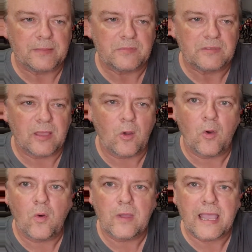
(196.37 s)
They
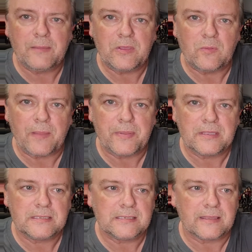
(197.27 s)
all came with
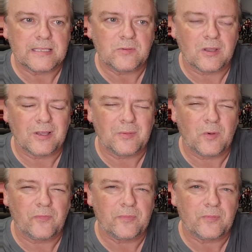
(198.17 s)
weapons, so that's why I got them
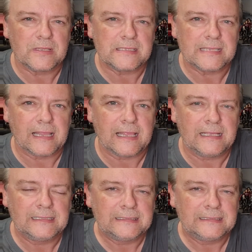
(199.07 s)
all from the one seller.